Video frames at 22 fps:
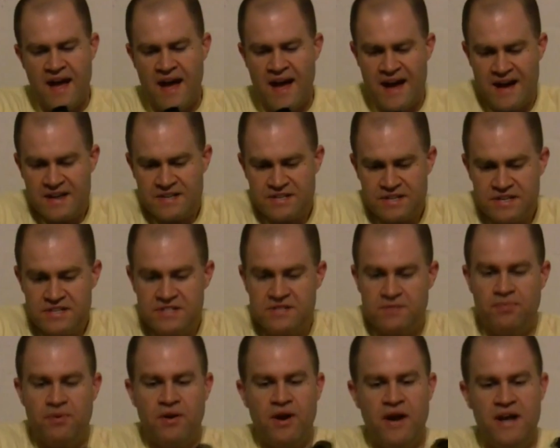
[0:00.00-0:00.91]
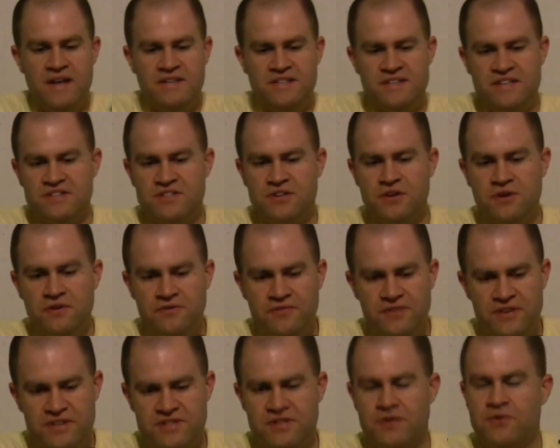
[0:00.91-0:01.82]
Actually surprising, as
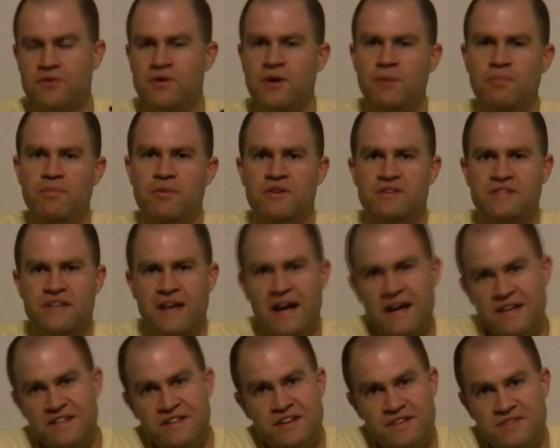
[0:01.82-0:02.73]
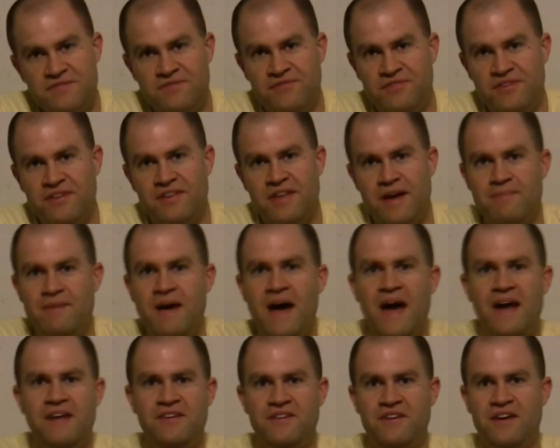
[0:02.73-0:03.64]
goofy as the grip looks, it actually doesn't feel that
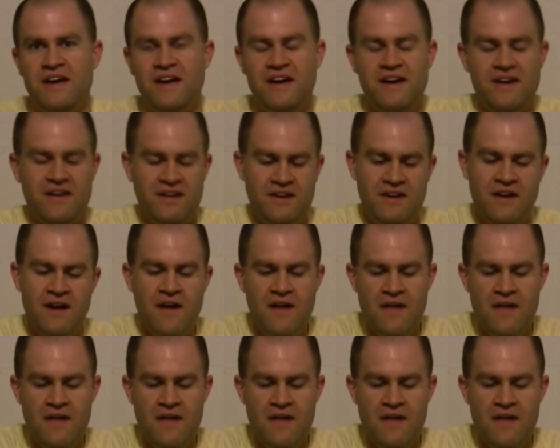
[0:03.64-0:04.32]
bad in your hand.